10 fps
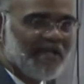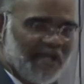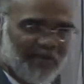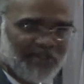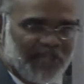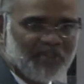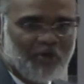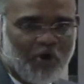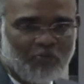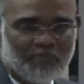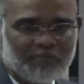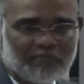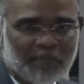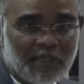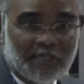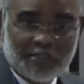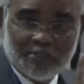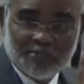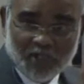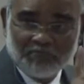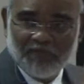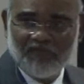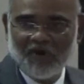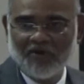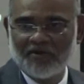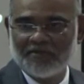He will take you home. Not before.